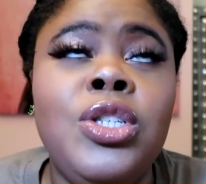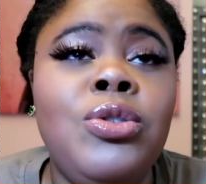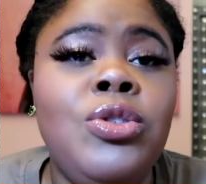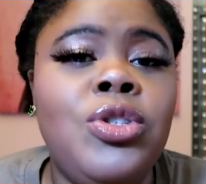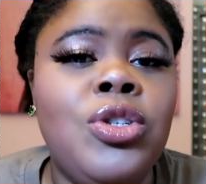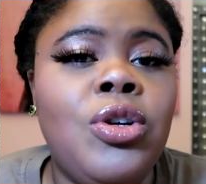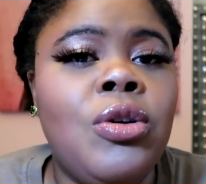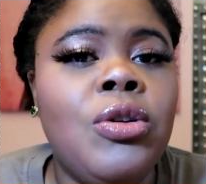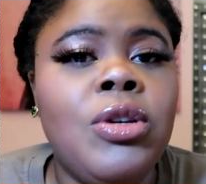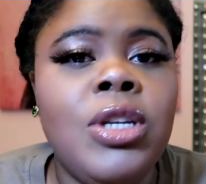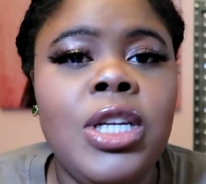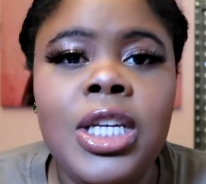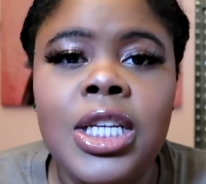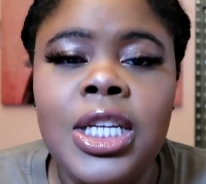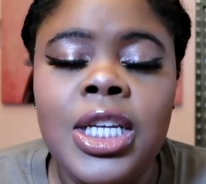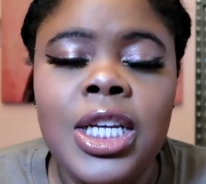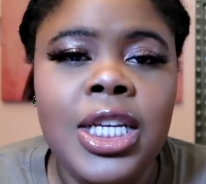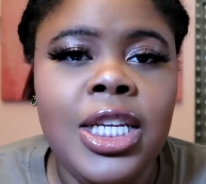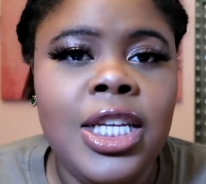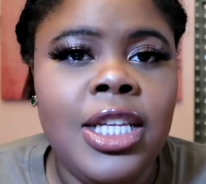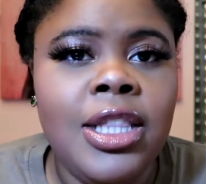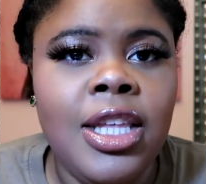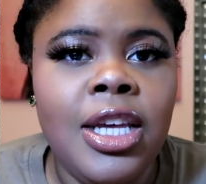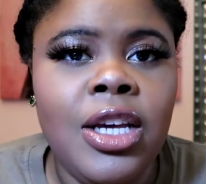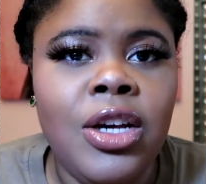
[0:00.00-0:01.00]
you don't need
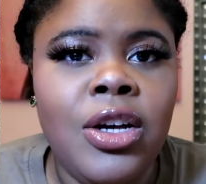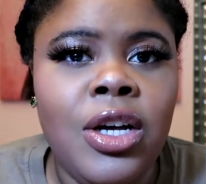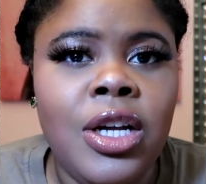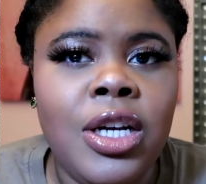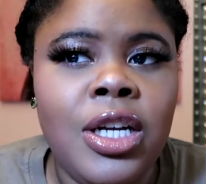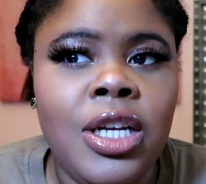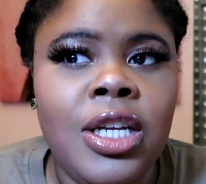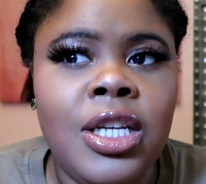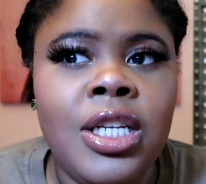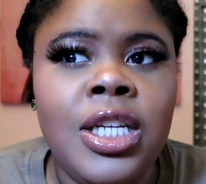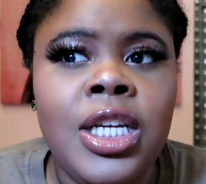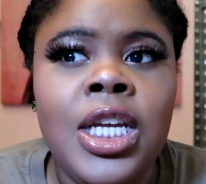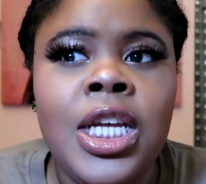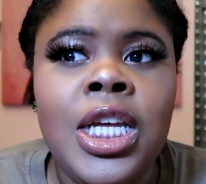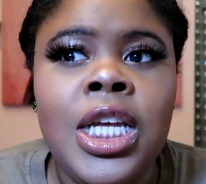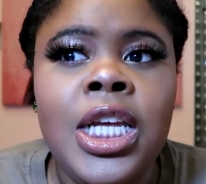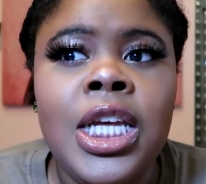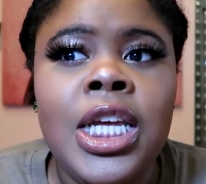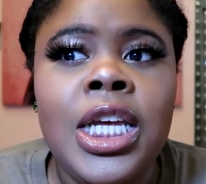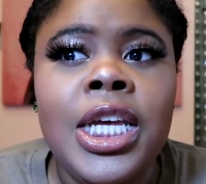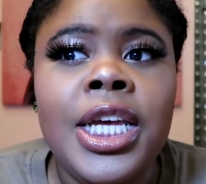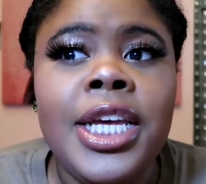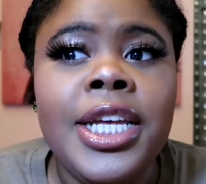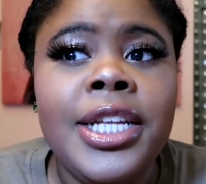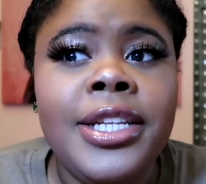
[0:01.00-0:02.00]
anything on it.
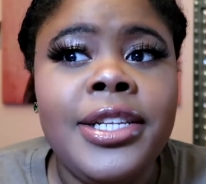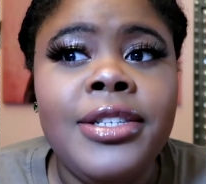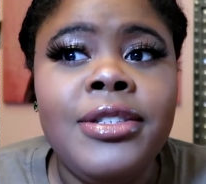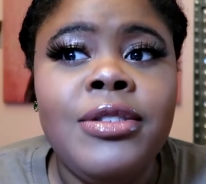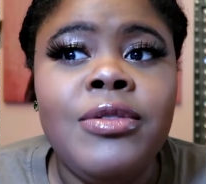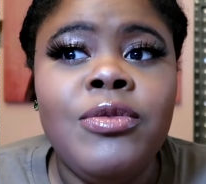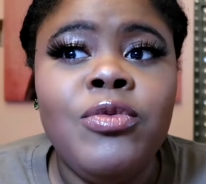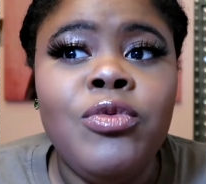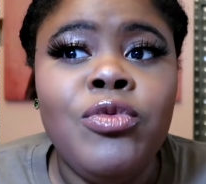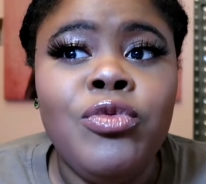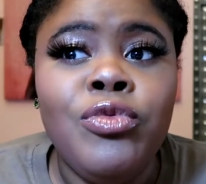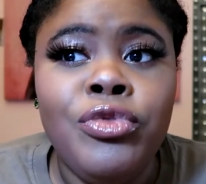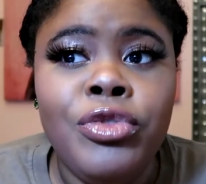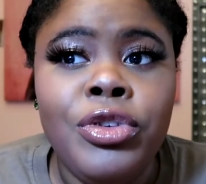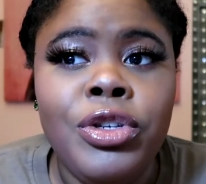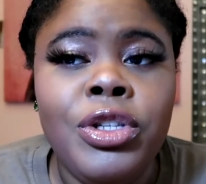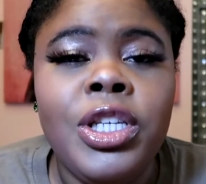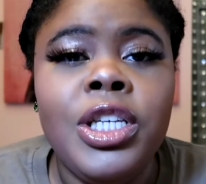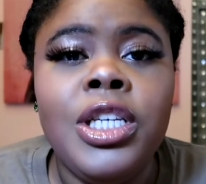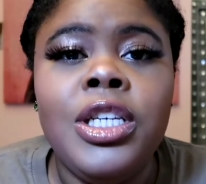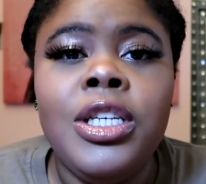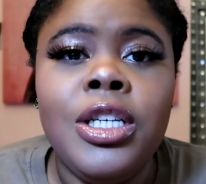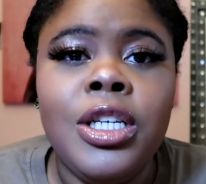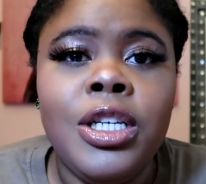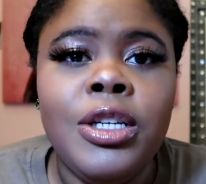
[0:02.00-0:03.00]
It's
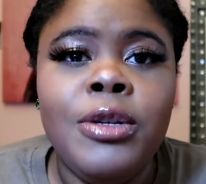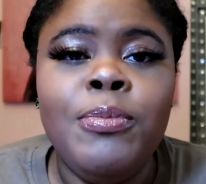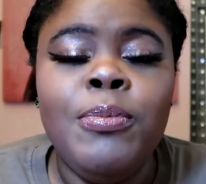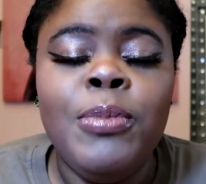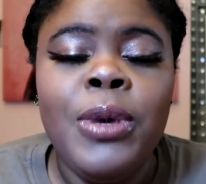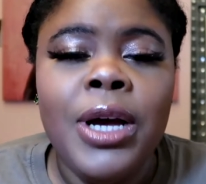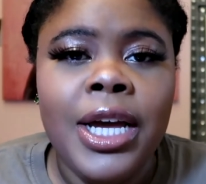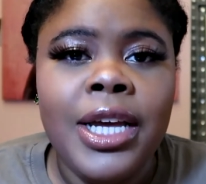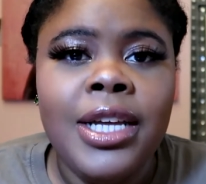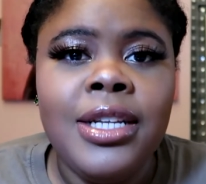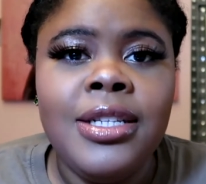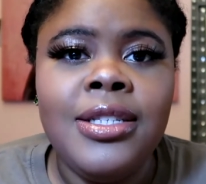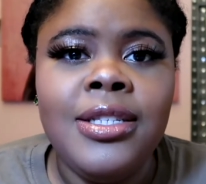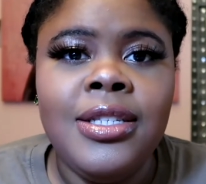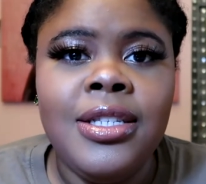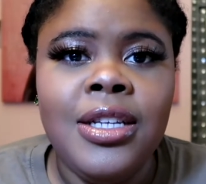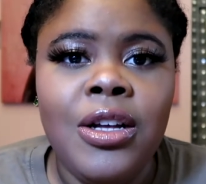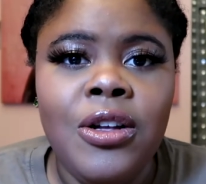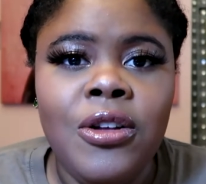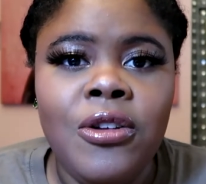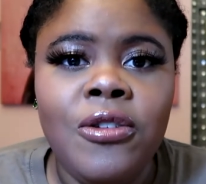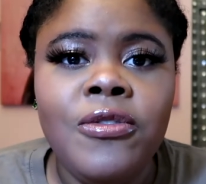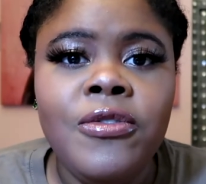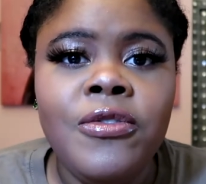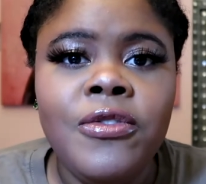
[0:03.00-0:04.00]
really good by
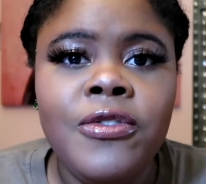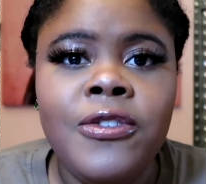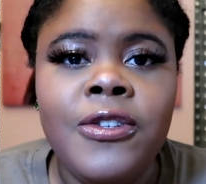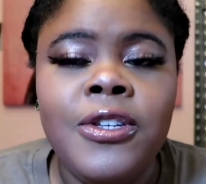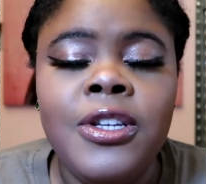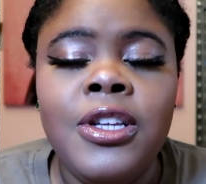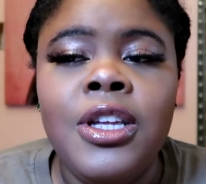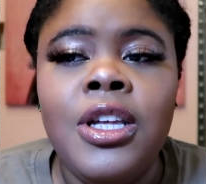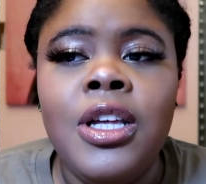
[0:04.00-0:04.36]
itself.